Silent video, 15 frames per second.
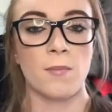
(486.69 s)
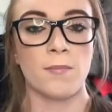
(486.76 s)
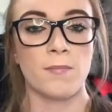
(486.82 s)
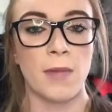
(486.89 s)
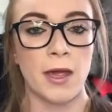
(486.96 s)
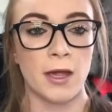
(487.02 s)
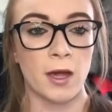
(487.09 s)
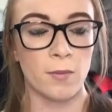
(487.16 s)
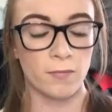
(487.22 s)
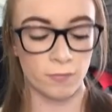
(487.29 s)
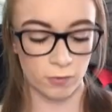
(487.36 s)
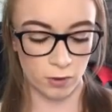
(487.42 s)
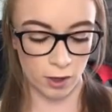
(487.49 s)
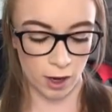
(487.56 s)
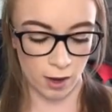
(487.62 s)
Makeup
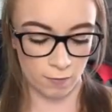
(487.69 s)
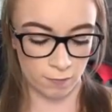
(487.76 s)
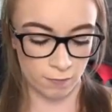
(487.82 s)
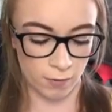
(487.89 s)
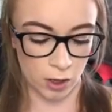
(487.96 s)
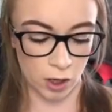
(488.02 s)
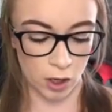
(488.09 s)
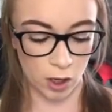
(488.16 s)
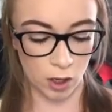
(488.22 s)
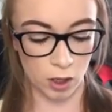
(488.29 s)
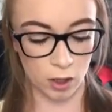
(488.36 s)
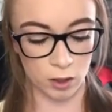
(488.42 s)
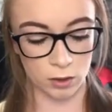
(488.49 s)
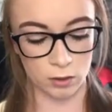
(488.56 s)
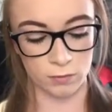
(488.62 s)

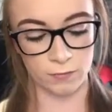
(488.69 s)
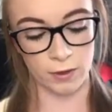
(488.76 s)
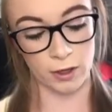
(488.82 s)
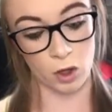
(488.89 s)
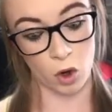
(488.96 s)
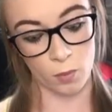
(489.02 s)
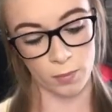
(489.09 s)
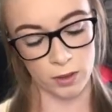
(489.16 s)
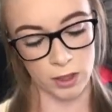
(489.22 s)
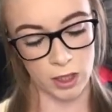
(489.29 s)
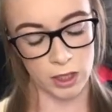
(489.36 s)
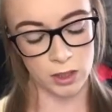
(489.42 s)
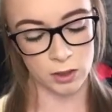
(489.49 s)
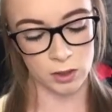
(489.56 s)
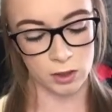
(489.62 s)
Forever, if I can open
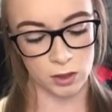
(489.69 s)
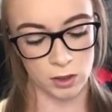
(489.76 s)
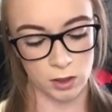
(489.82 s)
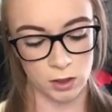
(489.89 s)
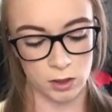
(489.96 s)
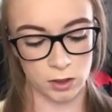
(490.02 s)
this,